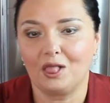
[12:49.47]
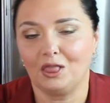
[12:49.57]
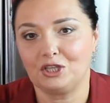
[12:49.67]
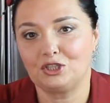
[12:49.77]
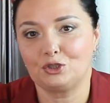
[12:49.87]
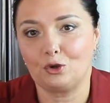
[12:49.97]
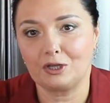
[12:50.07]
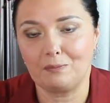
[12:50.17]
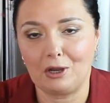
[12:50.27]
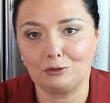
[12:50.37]
Let's talk
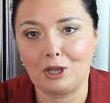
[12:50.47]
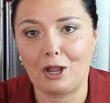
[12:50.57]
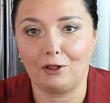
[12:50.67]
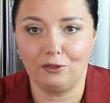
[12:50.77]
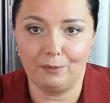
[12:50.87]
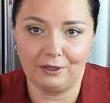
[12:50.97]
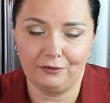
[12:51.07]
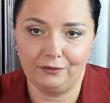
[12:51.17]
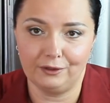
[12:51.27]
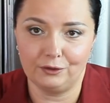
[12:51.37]
about health
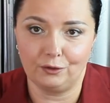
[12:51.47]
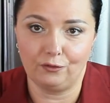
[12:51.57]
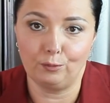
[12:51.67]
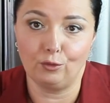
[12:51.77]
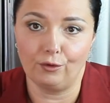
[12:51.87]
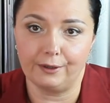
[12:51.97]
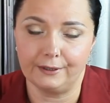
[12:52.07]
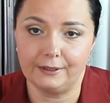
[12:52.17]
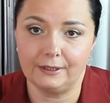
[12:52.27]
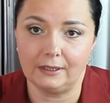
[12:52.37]
benefits of Pu Erh
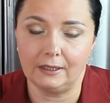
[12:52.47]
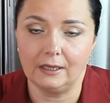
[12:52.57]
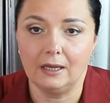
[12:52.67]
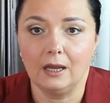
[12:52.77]
tea.